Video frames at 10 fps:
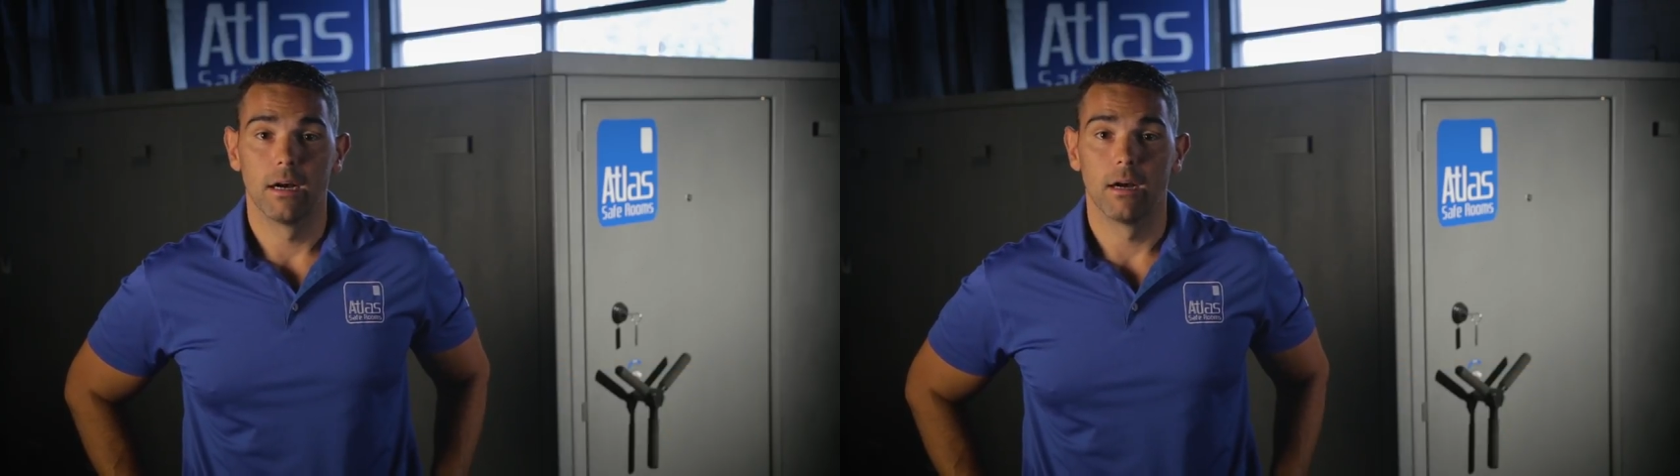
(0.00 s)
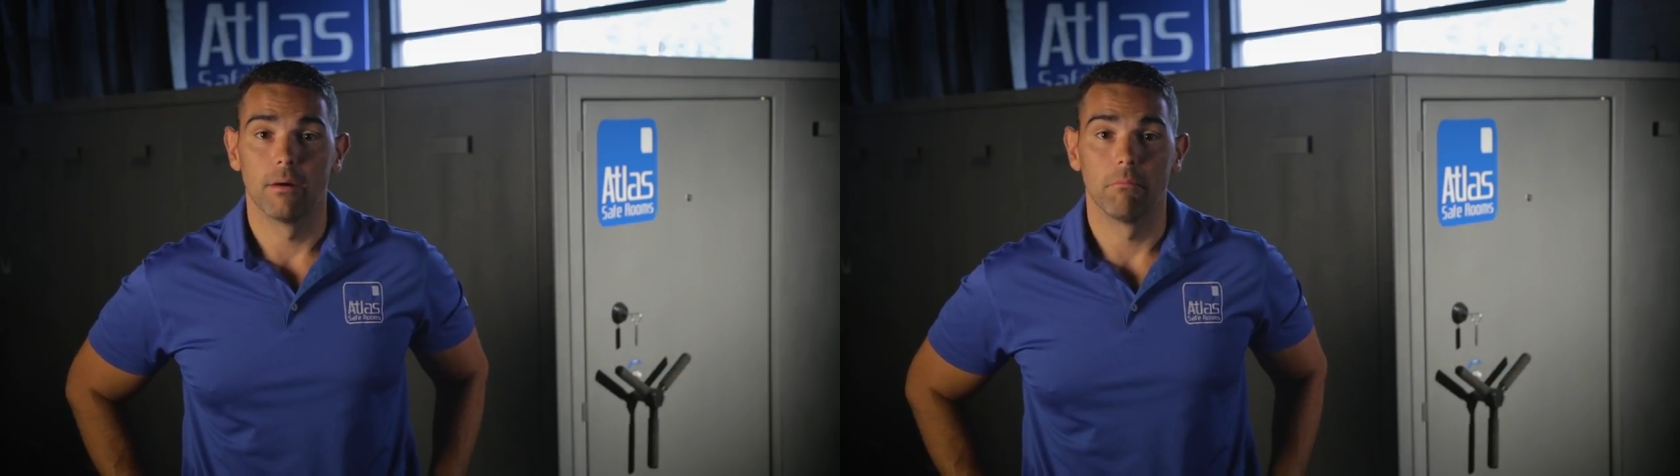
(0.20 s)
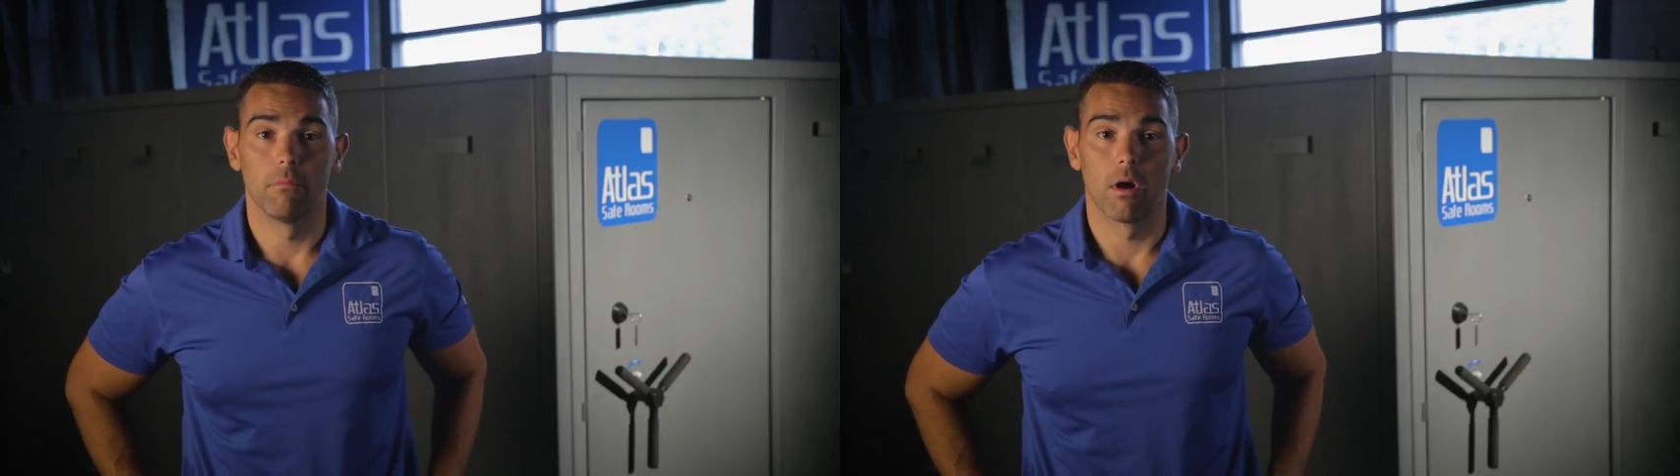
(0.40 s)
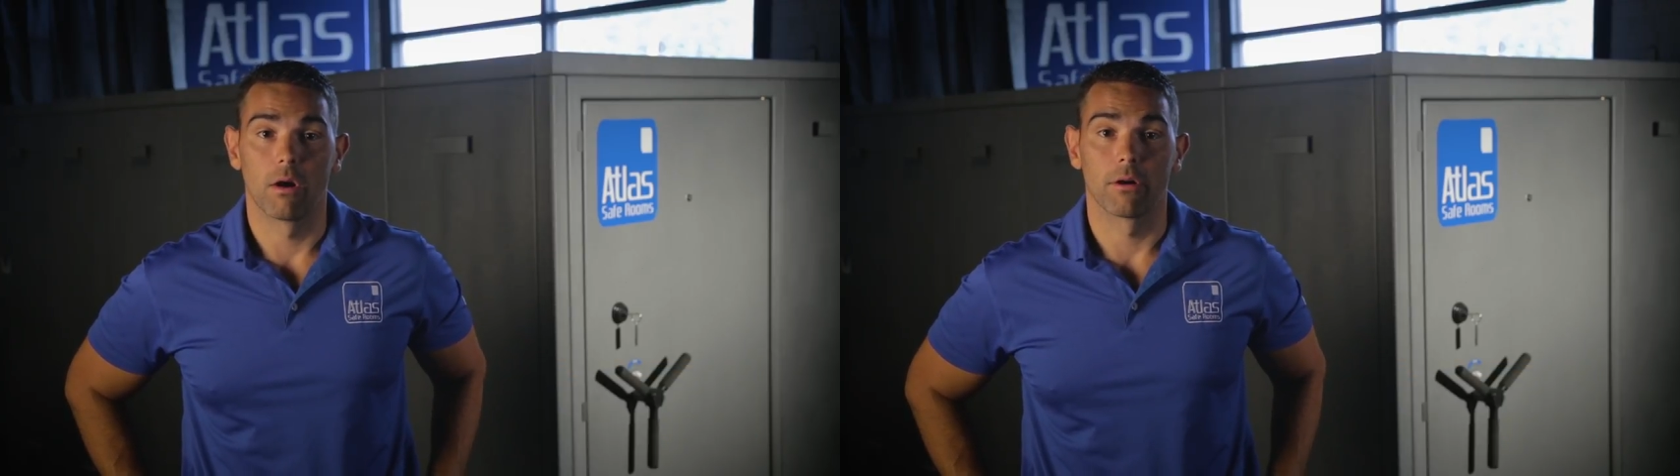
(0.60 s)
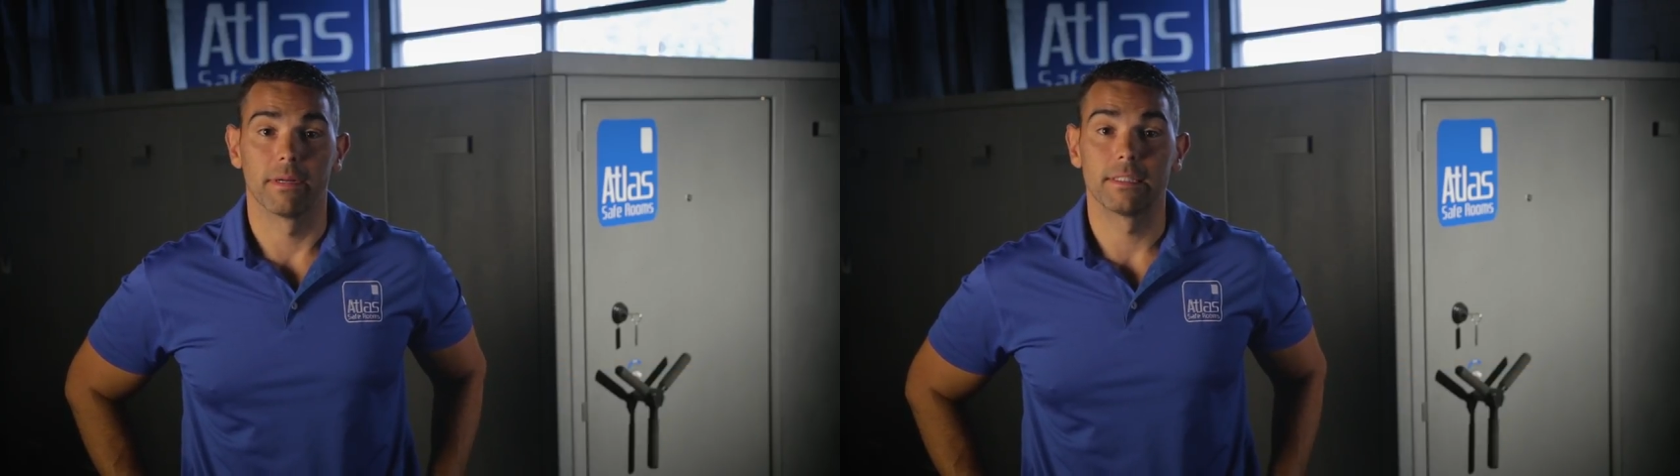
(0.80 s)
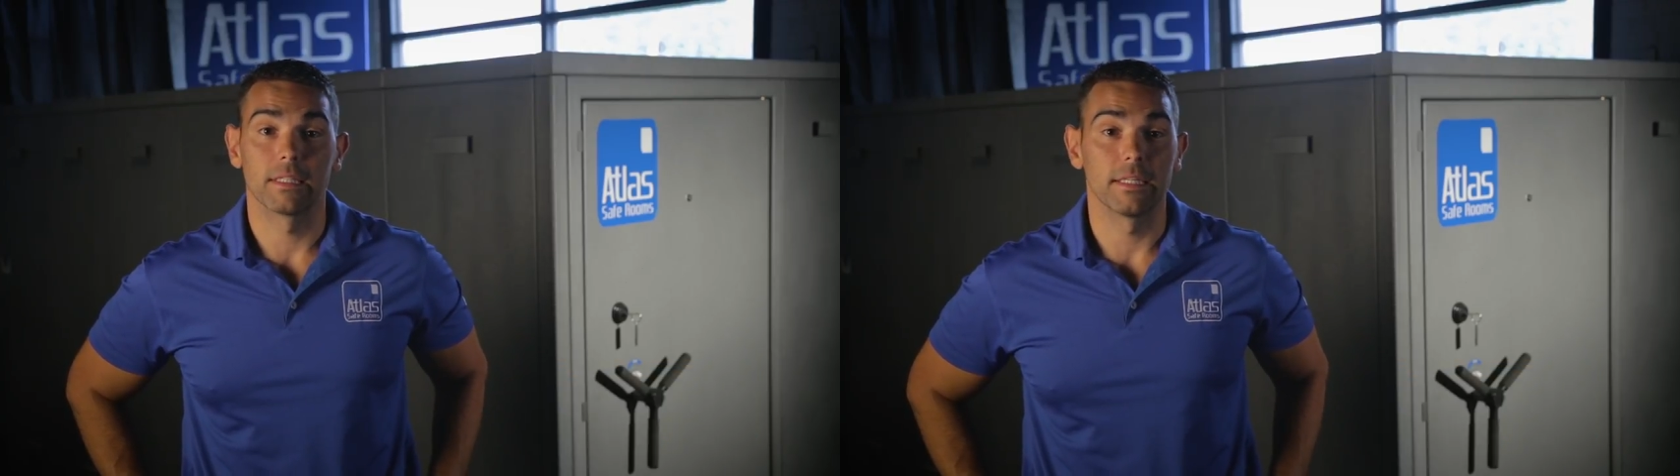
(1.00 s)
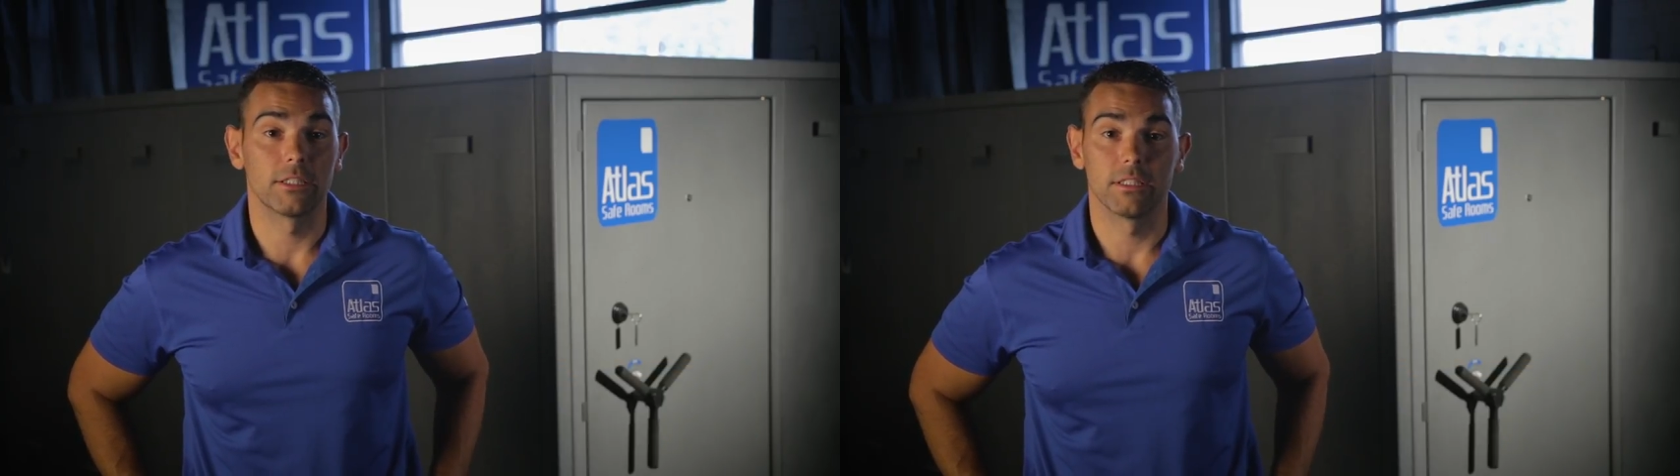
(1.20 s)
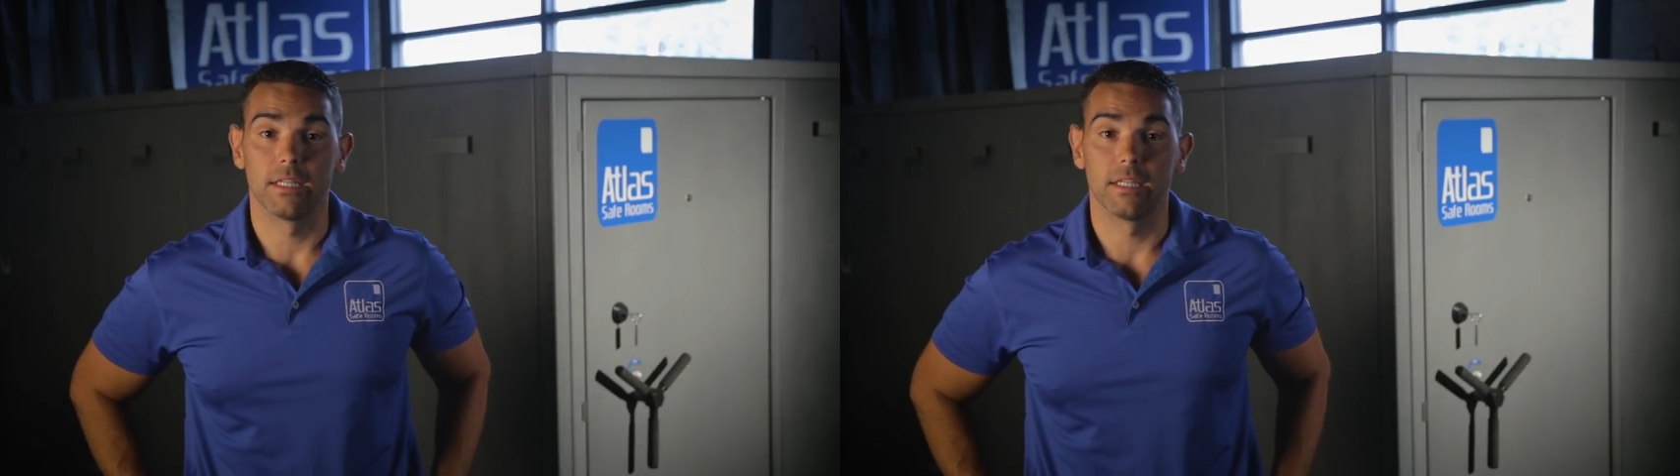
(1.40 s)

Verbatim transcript: Uh, our installation